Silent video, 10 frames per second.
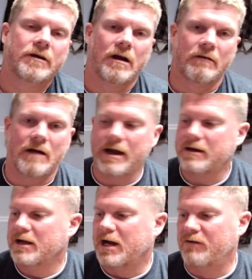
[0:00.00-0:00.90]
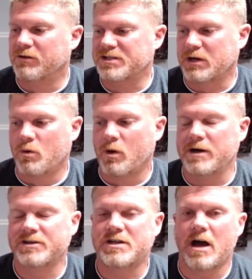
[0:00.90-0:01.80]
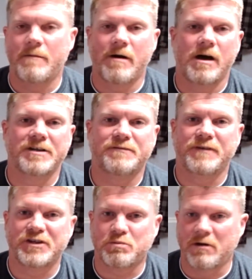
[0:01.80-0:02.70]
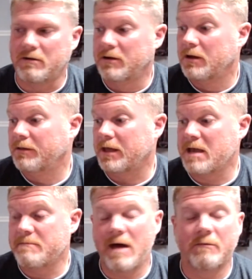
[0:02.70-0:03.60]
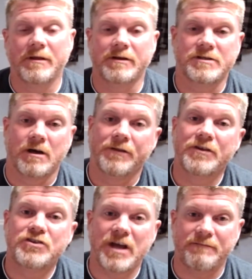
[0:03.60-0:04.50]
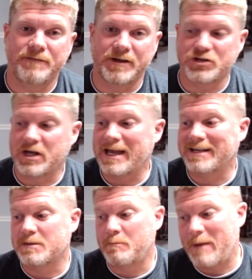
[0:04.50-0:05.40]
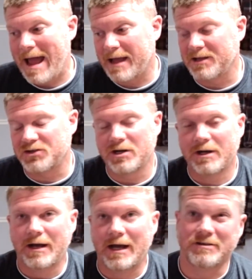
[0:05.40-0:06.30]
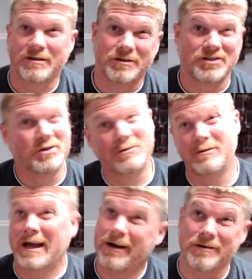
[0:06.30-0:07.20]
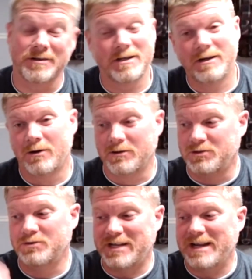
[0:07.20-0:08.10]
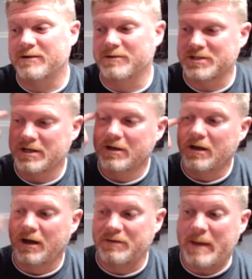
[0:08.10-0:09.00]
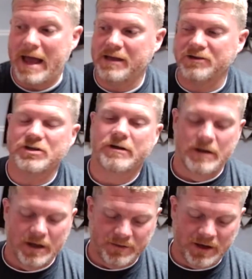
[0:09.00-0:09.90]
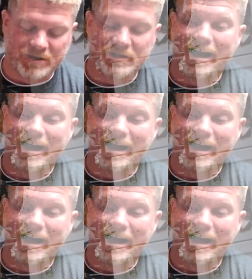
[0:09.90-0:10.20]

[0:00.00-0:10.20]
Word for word: All right. Everyone's like, where's Yamaha's Fish Pro? They came out with it. It's called the Jetfish, and it's a package. Actually, there's two layers or two tiers of the package. There's